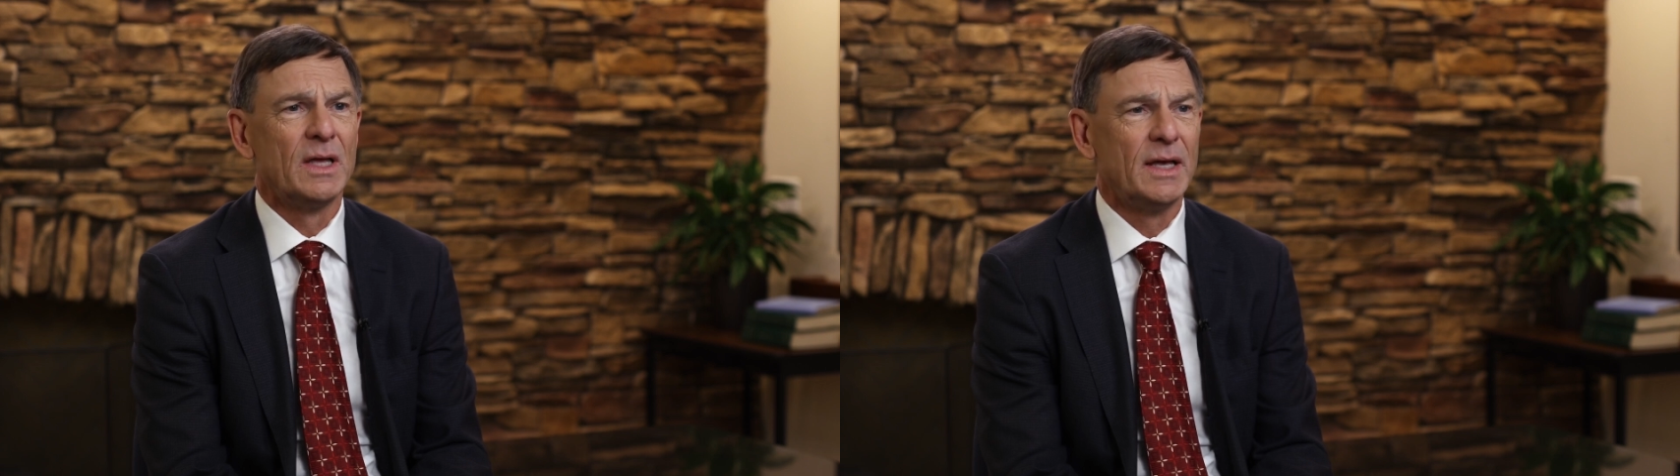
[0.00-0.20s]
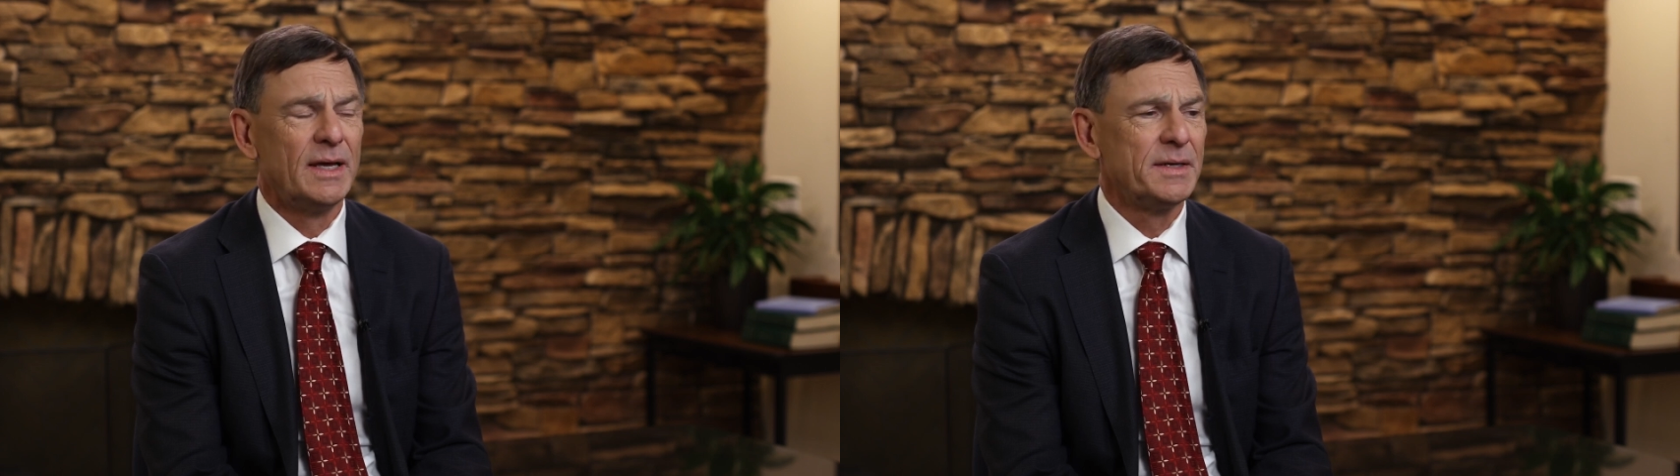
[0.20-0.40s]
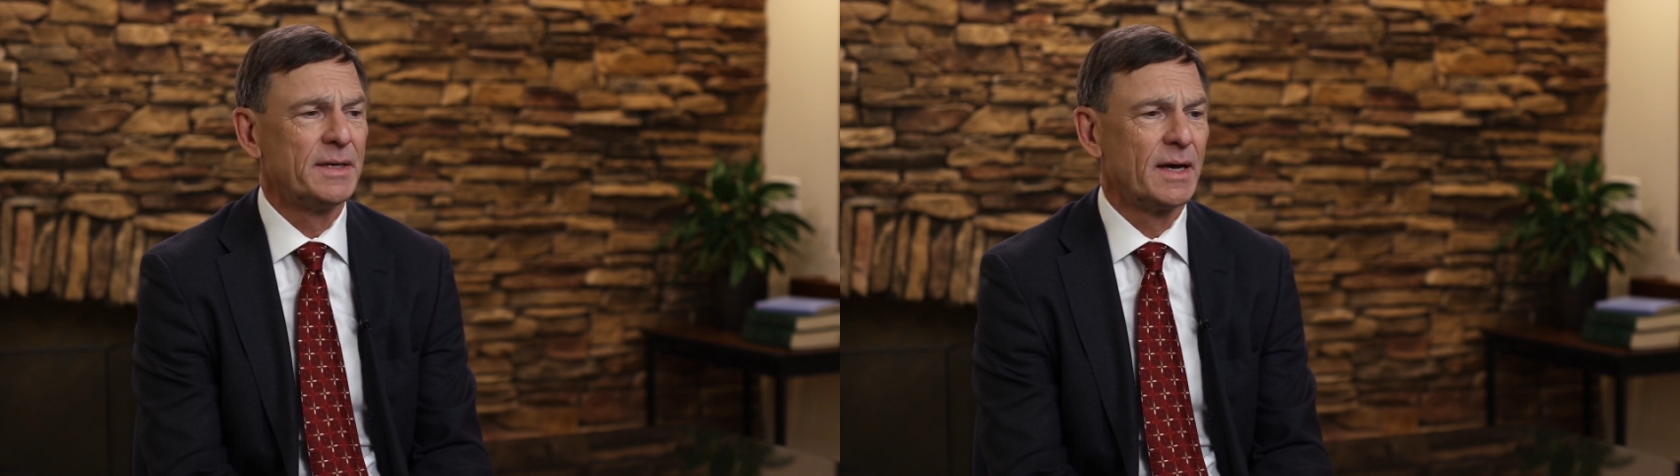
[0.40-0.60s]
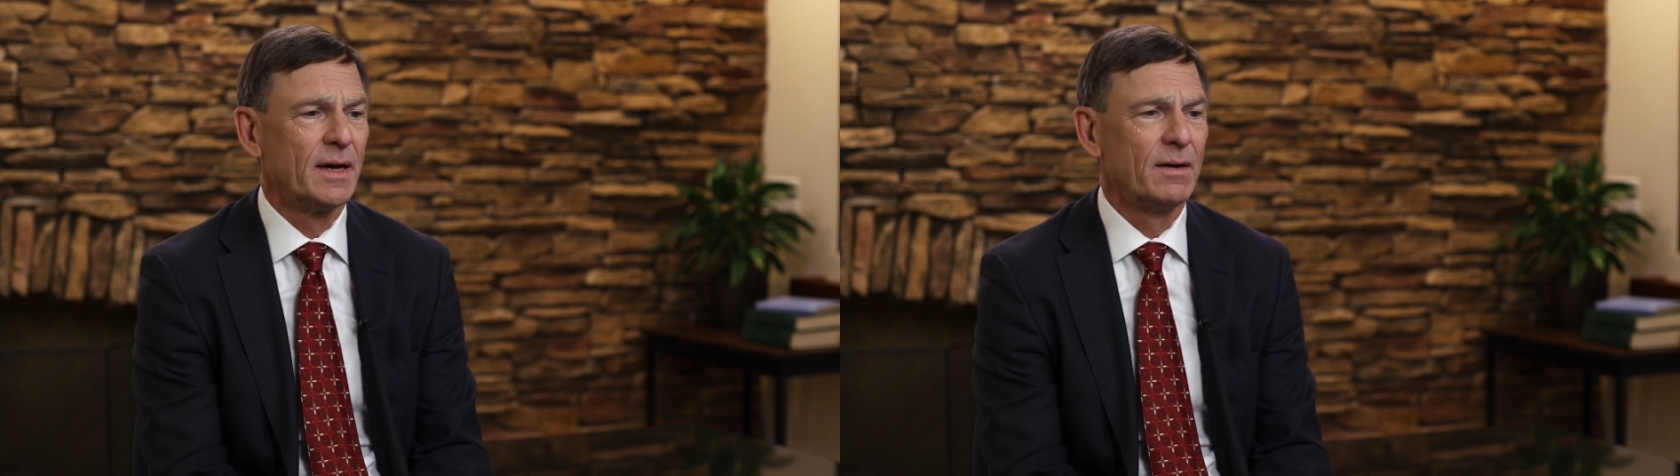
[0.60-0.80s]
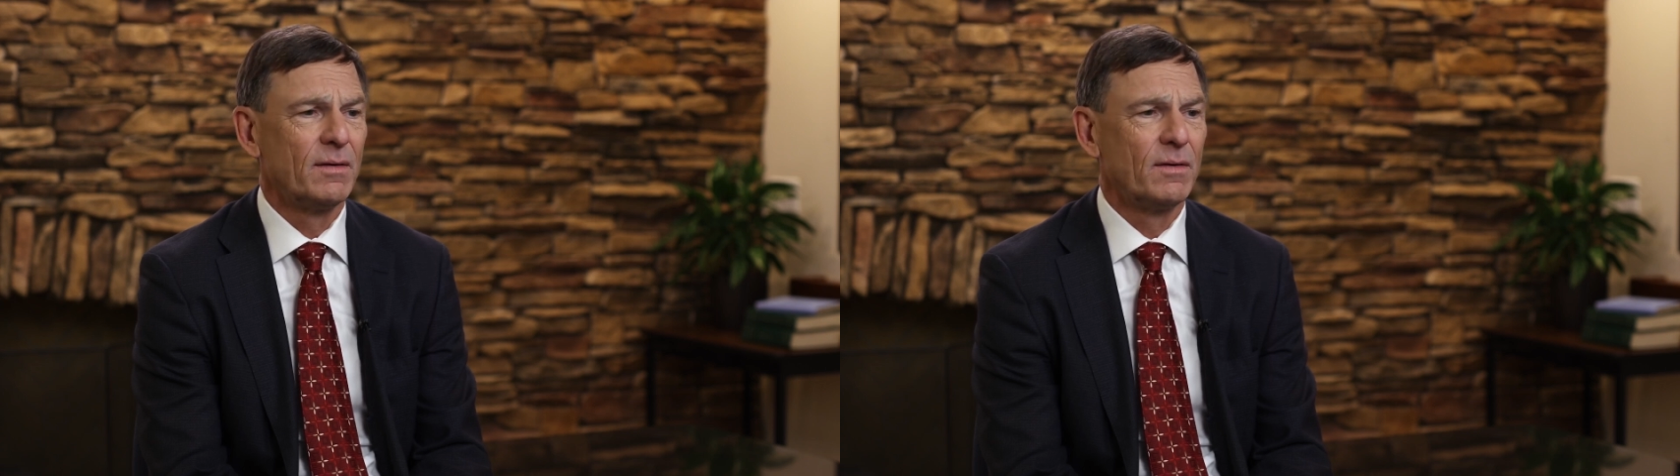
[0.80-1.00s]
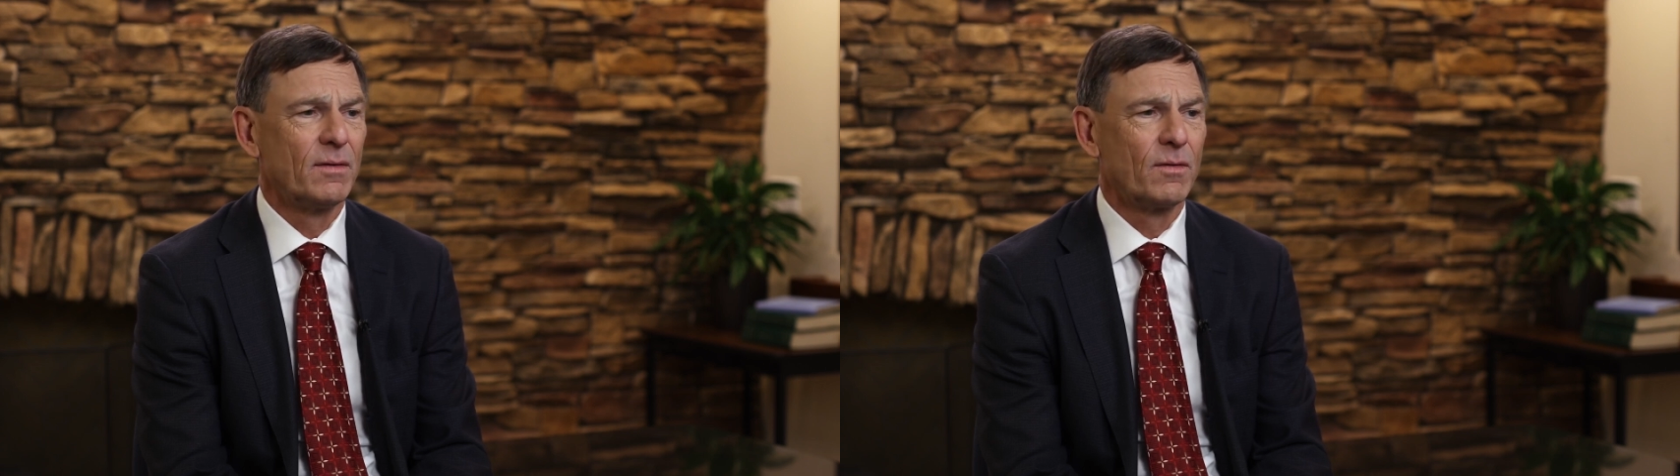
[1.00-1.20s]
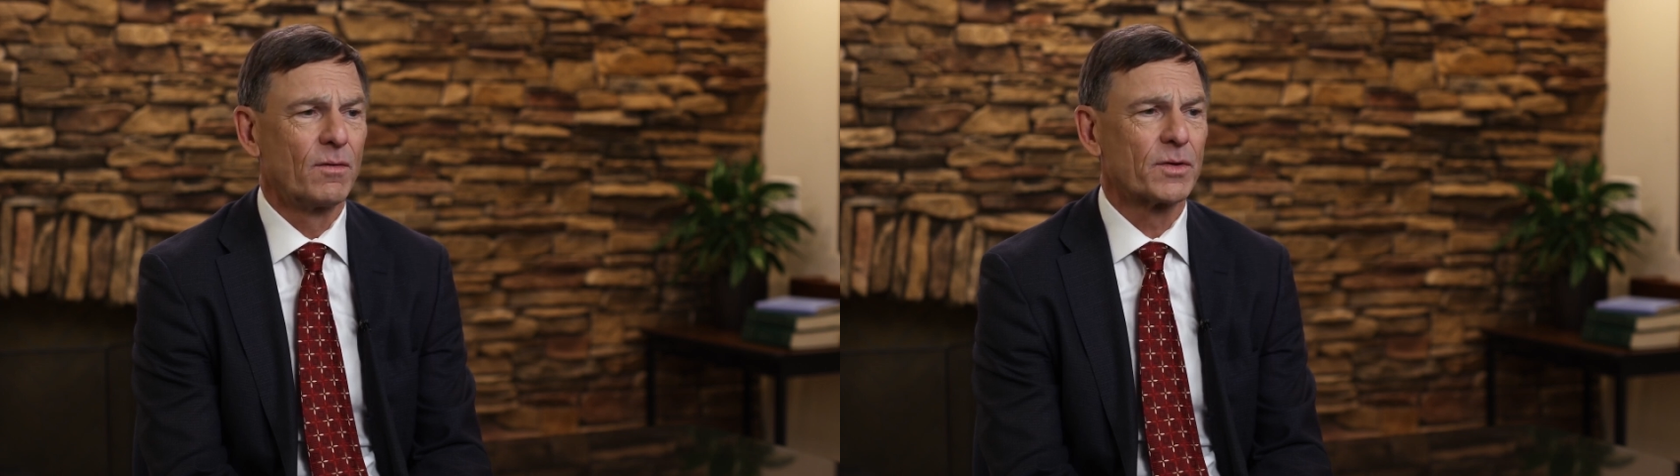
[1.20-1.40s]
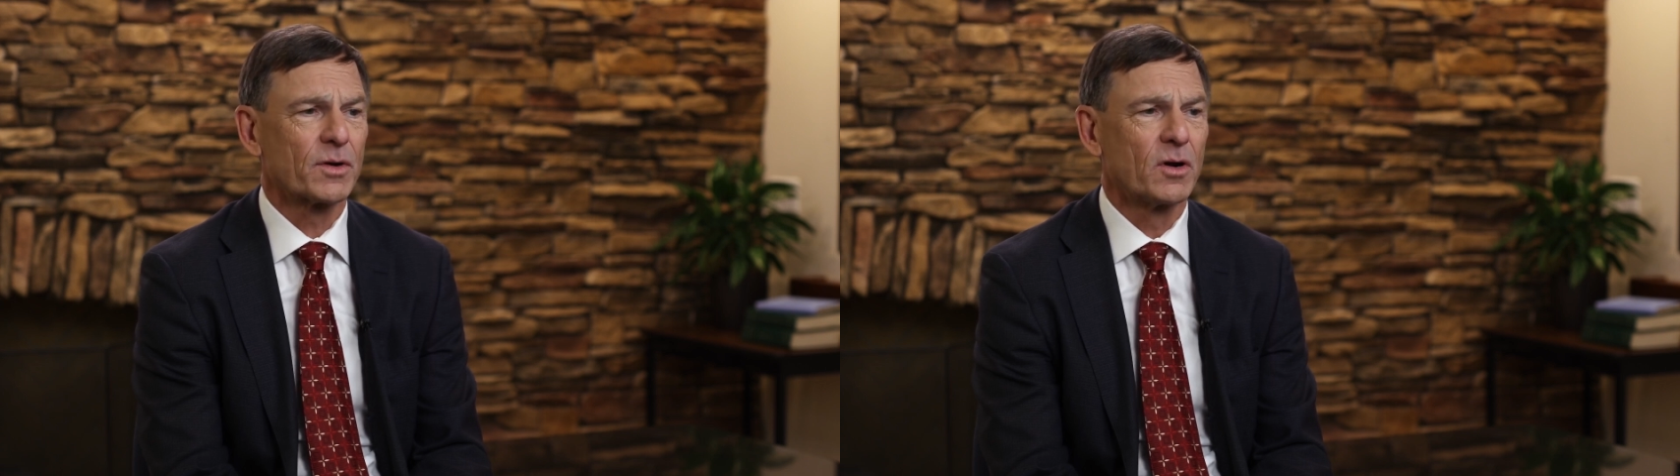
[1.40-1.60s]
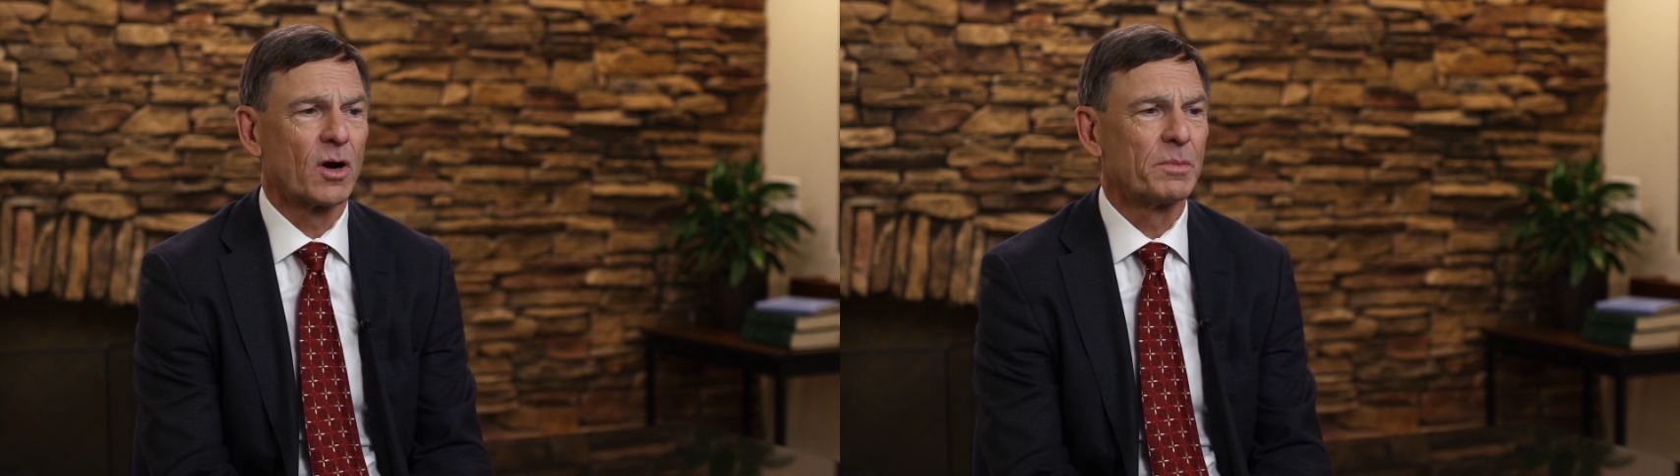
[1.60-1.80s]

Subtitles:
and or their car